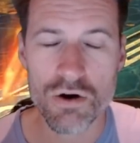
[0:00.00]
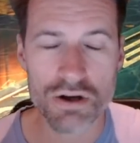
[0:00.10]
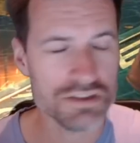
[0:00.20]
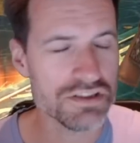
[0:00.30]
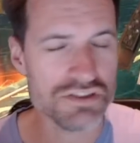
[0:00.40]

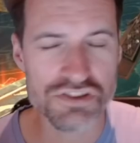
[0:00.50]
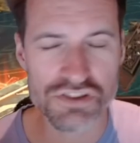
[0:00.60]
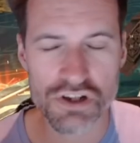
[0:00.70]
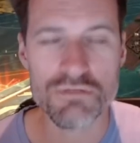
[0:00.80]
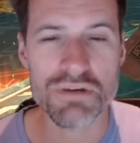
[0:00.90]
Just
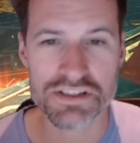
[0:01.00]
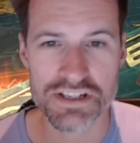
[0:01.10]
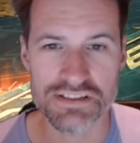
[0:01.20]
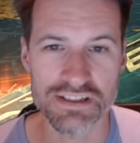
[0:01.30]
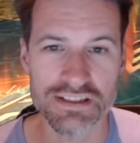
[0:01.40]
so much
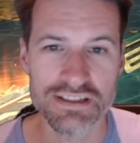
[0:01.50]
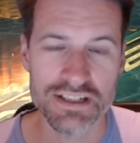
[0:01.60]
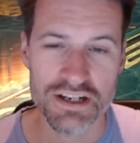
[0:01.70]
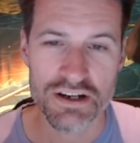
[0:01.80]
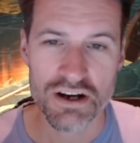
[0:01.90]
easier.
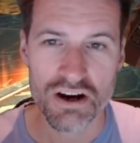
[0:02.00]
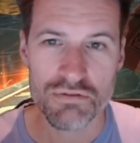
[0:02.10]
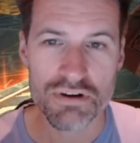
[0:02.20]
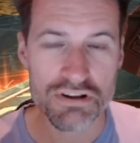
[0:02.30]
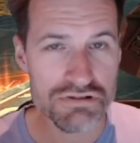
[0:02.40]

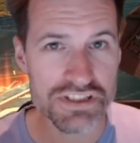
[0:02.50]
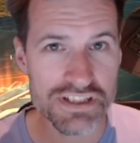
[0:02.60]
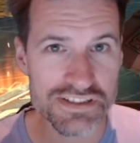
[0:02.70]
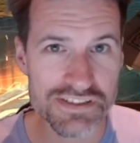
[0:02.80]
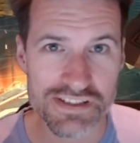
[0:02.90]

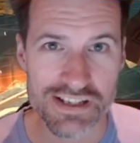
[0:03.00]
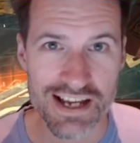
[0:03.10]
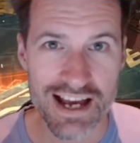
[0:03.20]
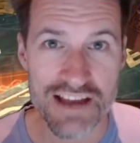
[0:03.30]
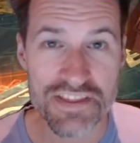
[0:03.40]
Acrizias
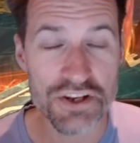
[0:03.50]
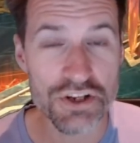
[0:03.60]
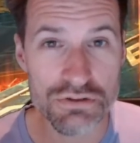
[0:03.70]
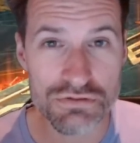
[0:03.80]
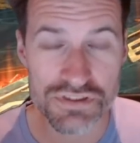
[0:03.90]
and the
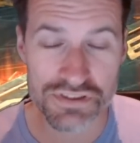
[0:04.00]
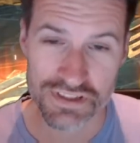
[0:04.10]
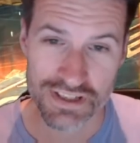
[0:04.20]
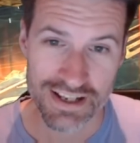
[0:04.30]
Newts